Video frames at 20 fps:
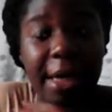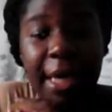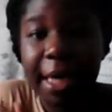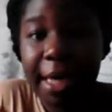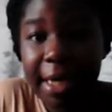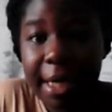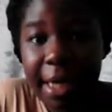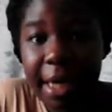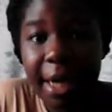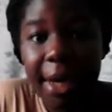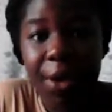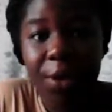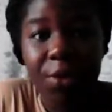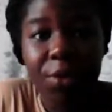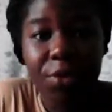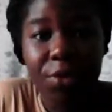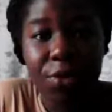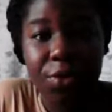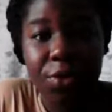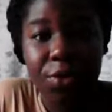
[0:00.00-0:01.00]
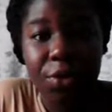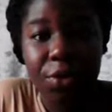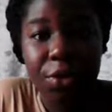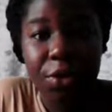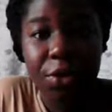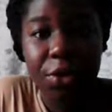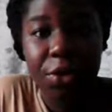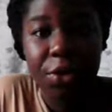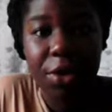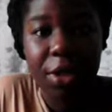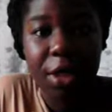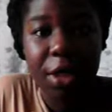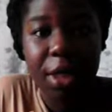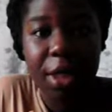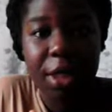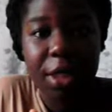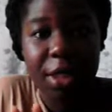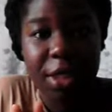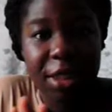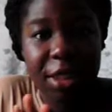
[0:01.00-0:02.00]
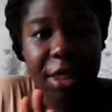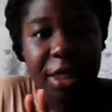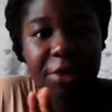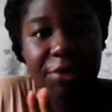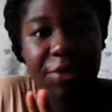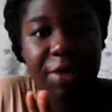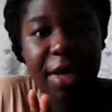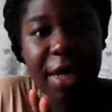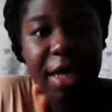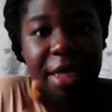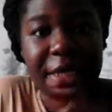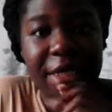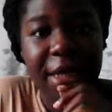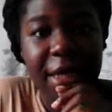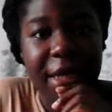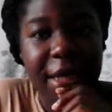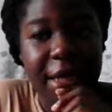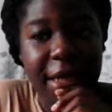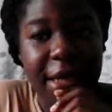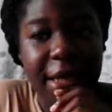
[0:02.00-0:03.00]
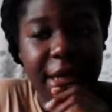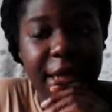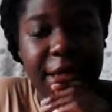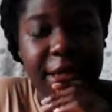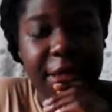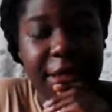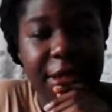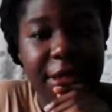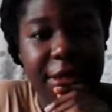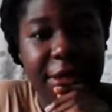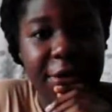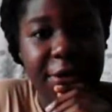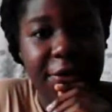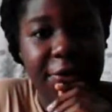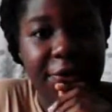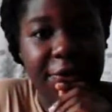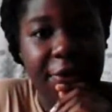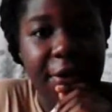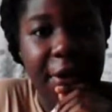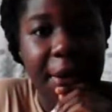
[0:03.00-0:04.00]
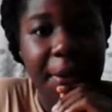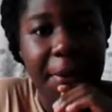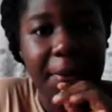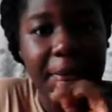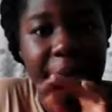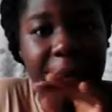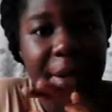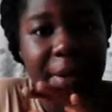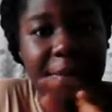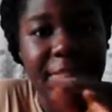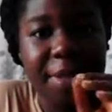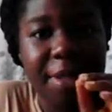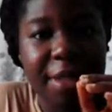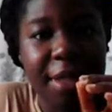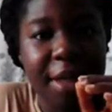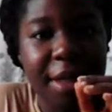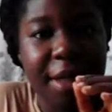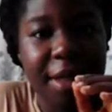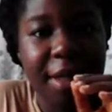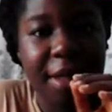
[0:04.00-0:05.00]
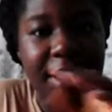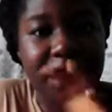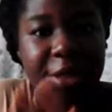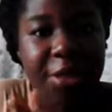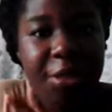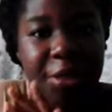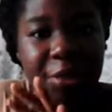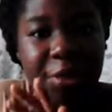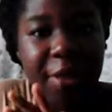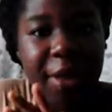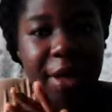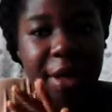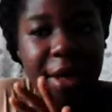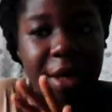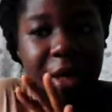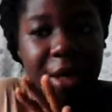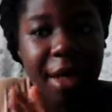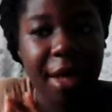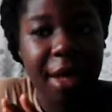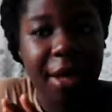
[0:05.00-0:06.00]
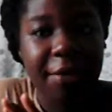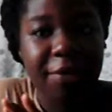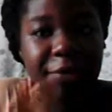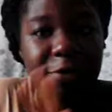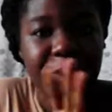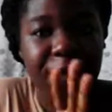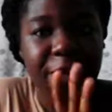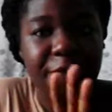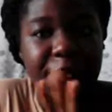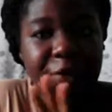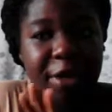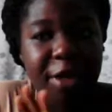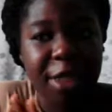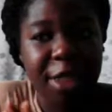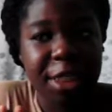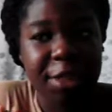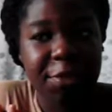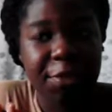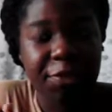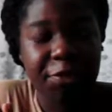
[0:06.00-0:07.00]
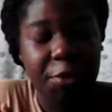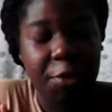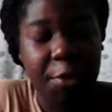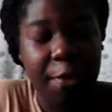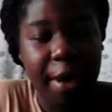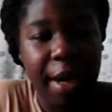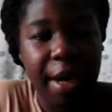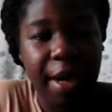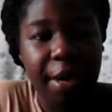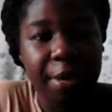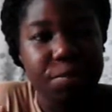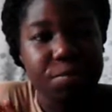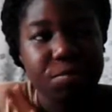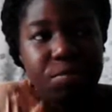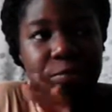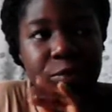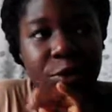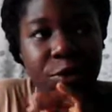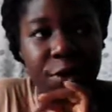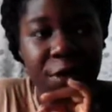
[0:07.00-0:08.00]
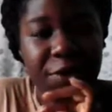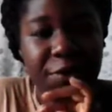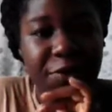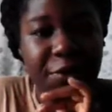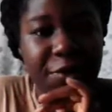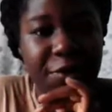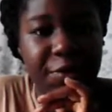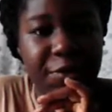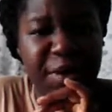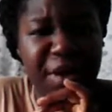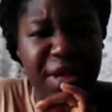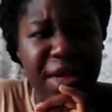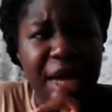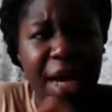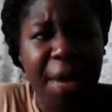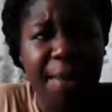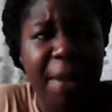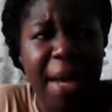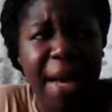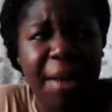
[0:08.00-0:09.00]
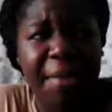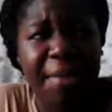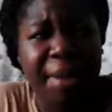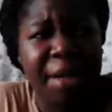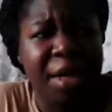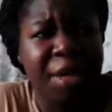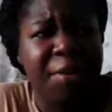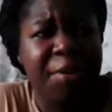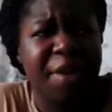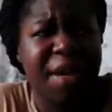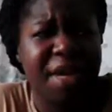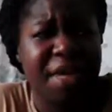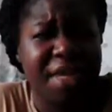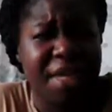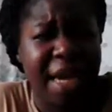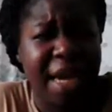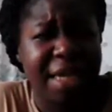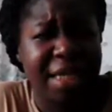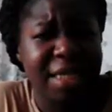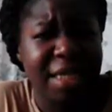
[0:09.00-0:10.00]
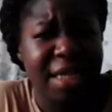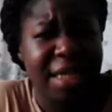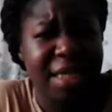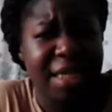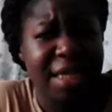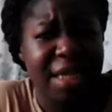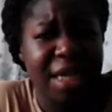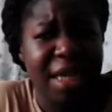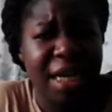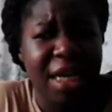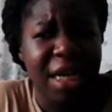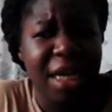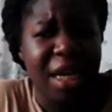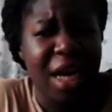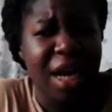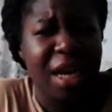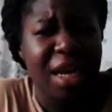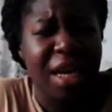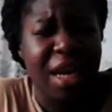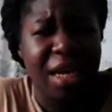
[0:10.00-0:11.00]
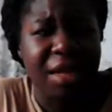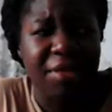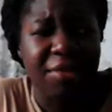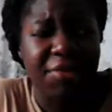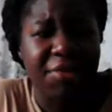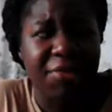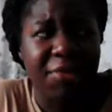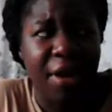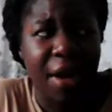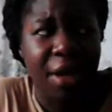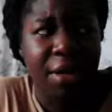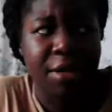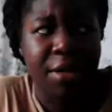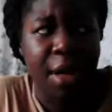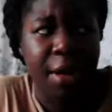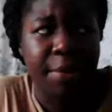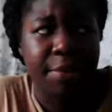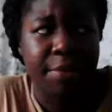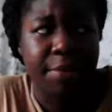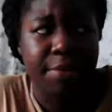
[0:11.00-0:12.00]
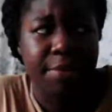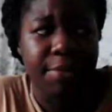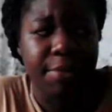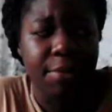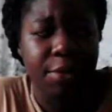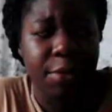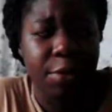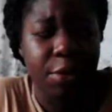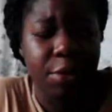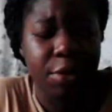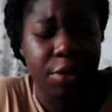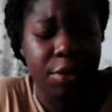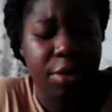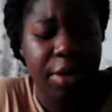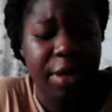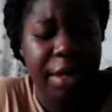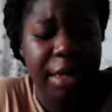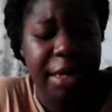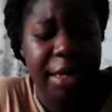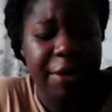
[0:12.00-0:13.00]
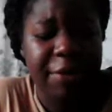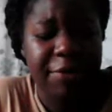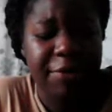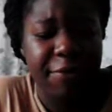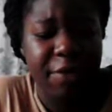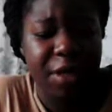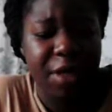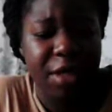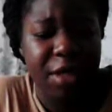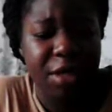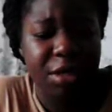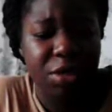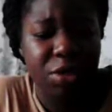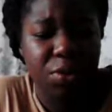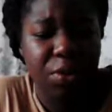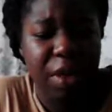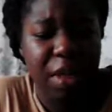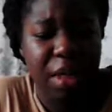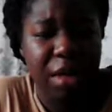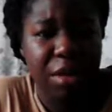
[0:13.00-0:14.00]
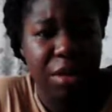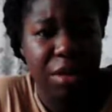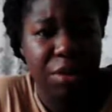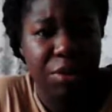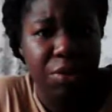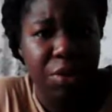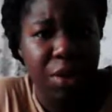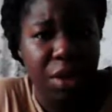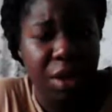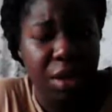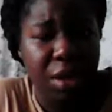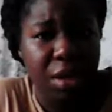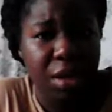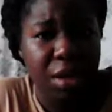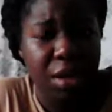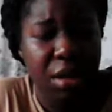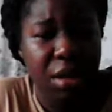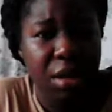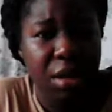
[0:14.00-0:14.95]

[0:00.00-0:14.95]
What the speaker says: anyhow, to give you guys like exclusive peeps into my life 24 days before my 24th birthday. I'm a little bit excited. I like the fact I'm leaving 23.